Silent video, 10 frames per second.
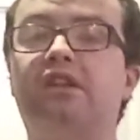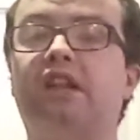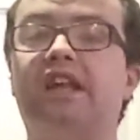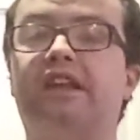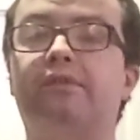
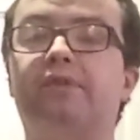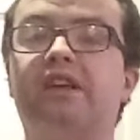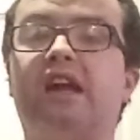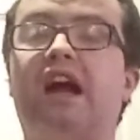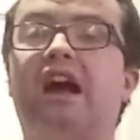like the
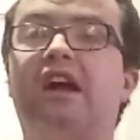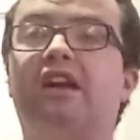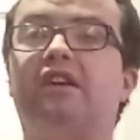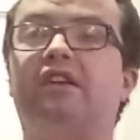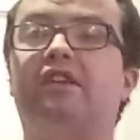way
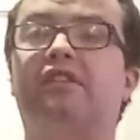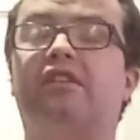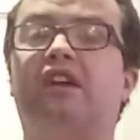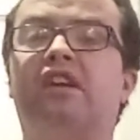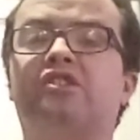
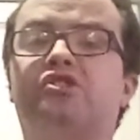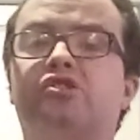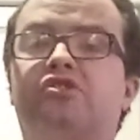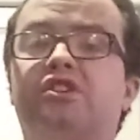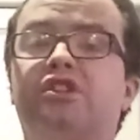I
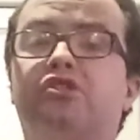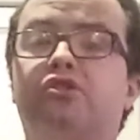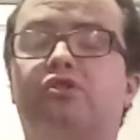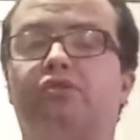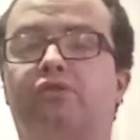should treat
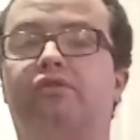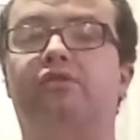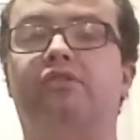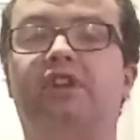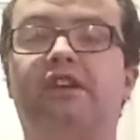you.
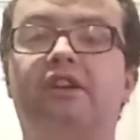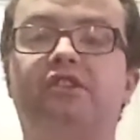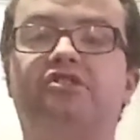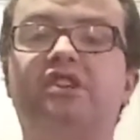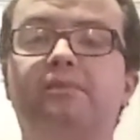Right?
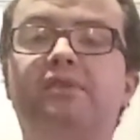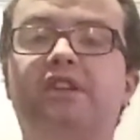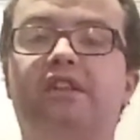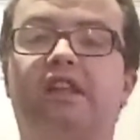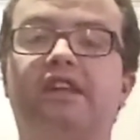Treat
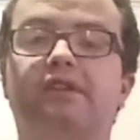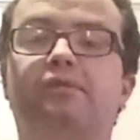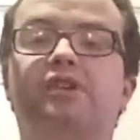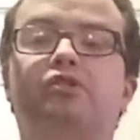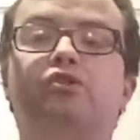me like the
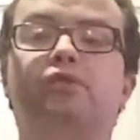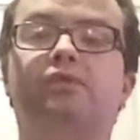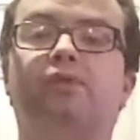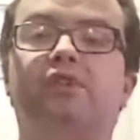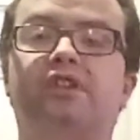way you would
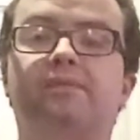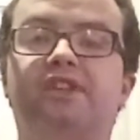want to be